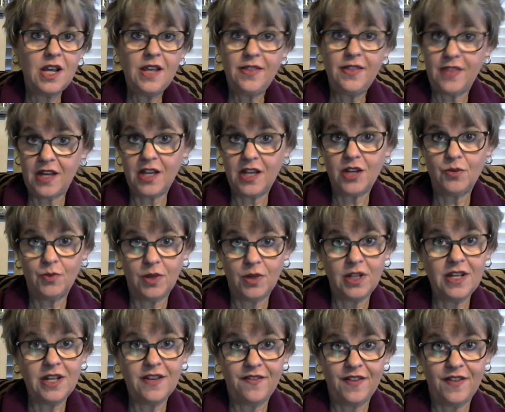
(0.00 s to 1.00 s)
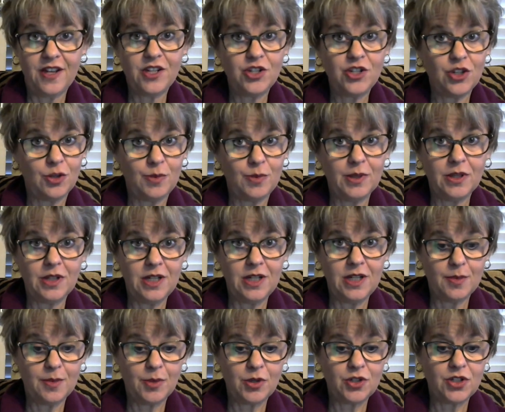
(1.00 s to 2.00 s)
that could really affect your ability to
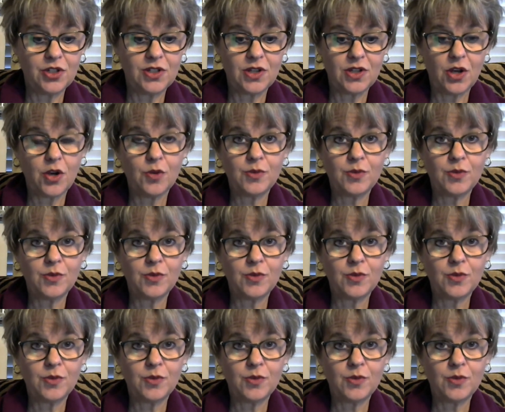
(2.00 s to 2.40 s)
purchase a home.